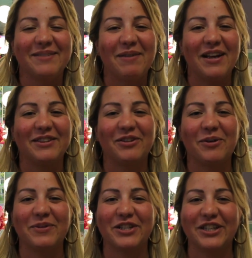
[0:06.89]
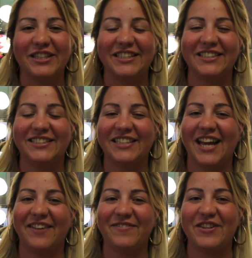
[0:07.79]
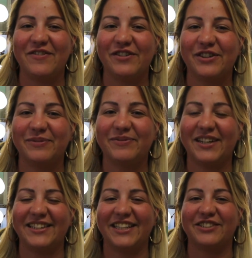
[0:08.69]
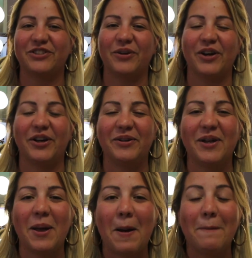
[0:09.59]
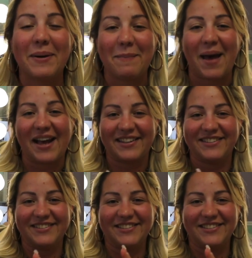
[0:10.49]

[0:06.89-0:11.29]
My throat was hurting. I had a fever. A lot of things going on. But I'm back.